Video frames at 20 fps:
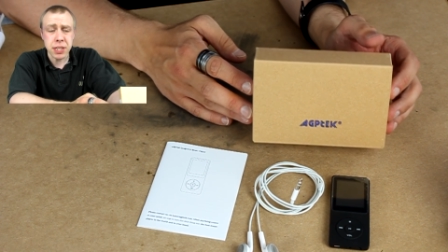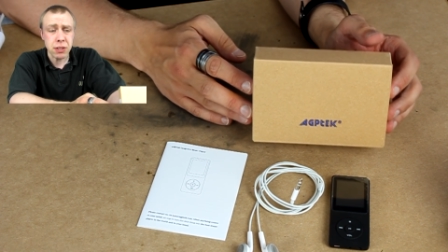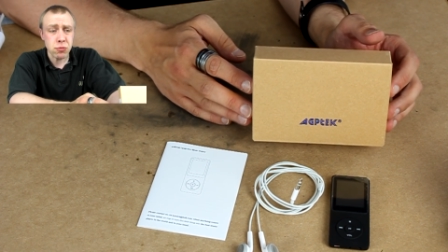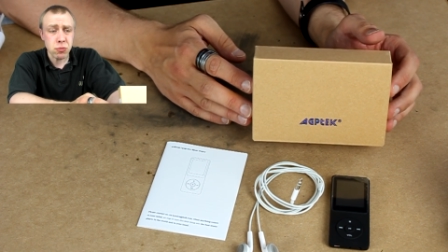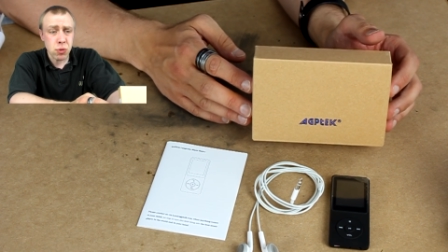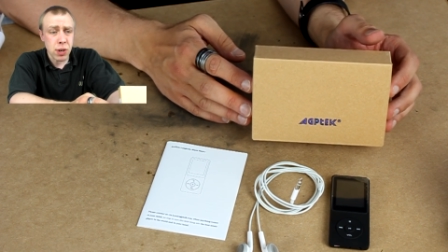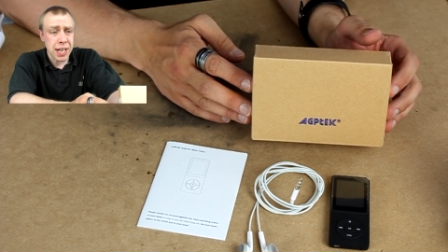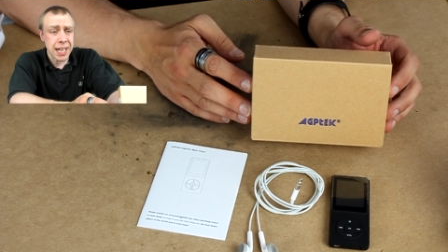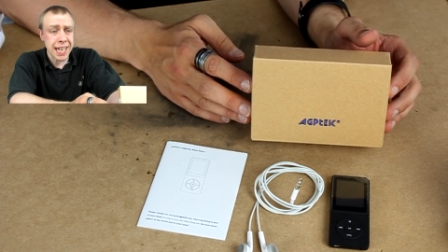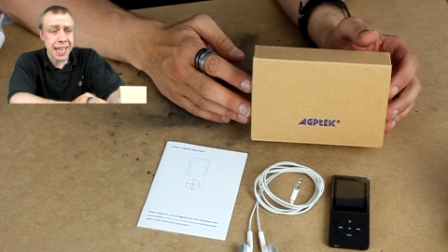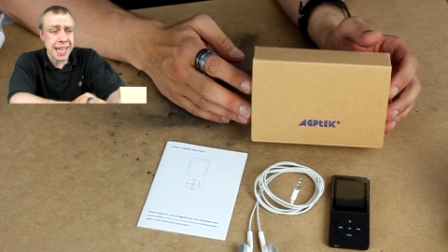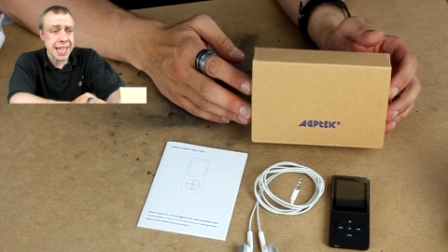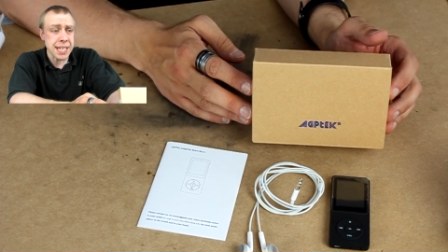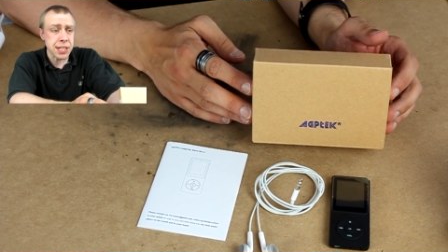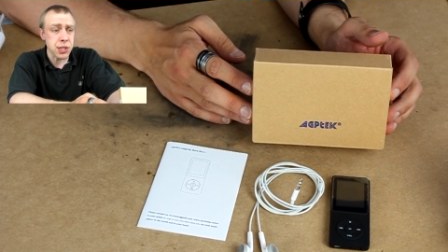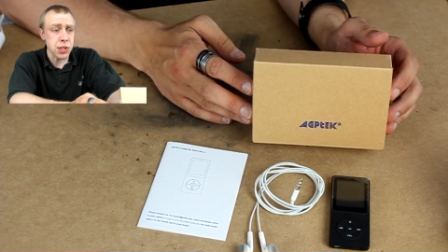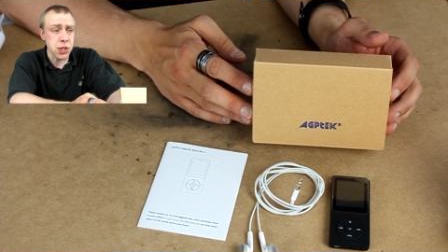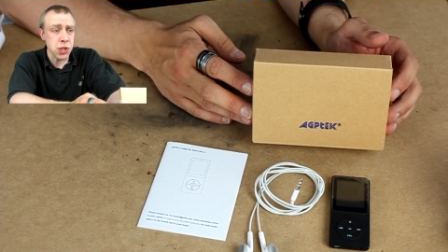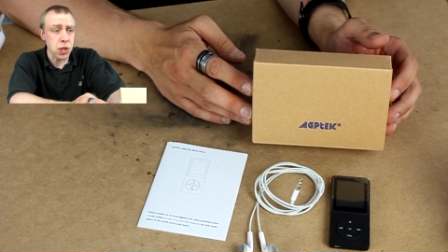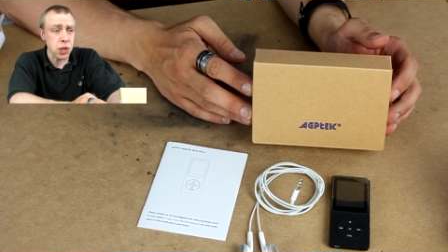It really
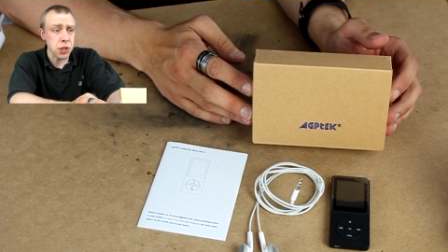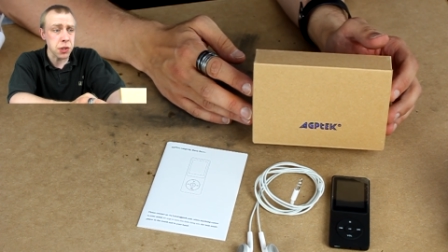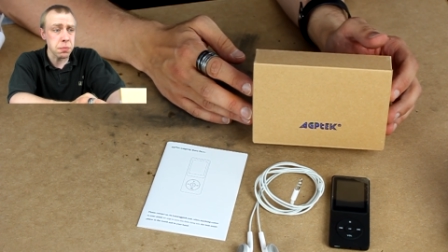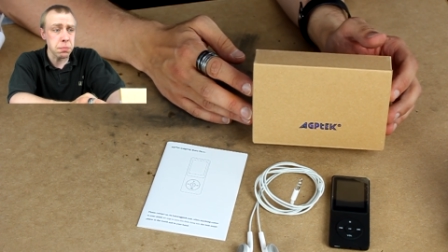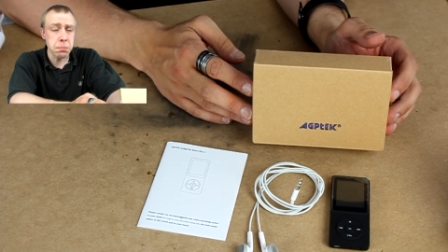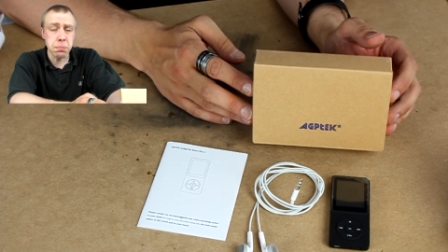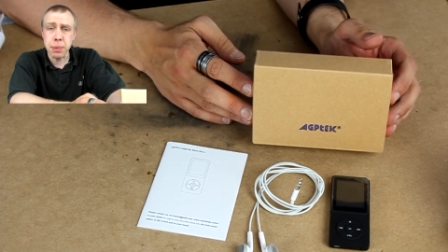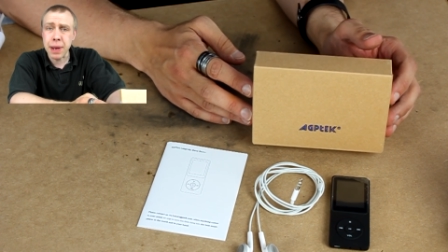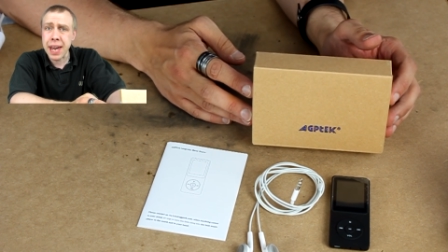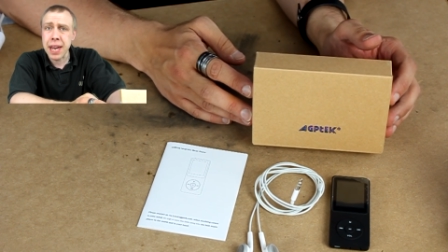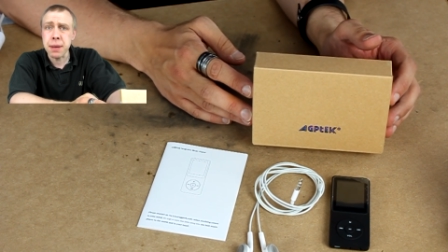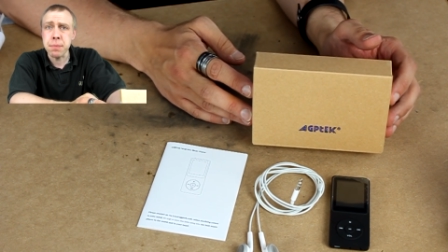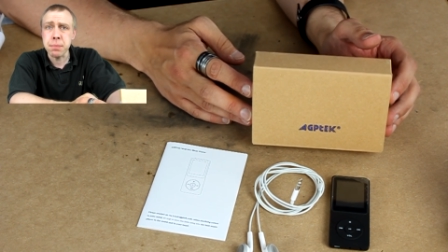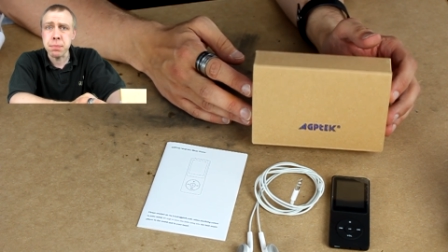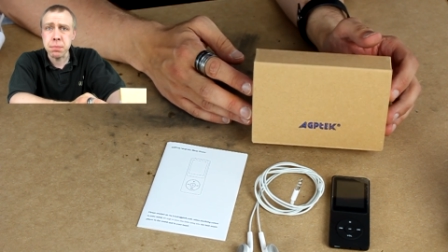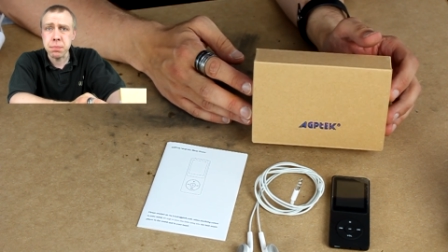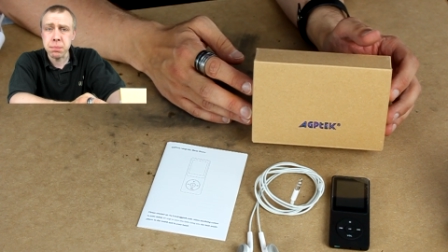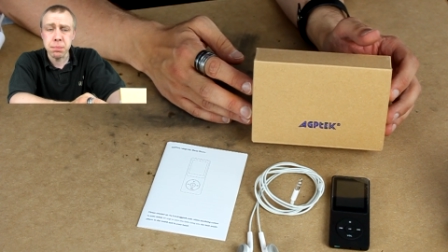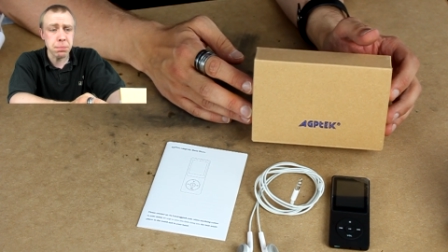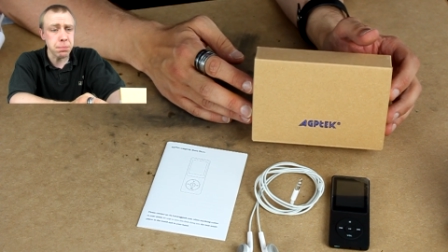is just bare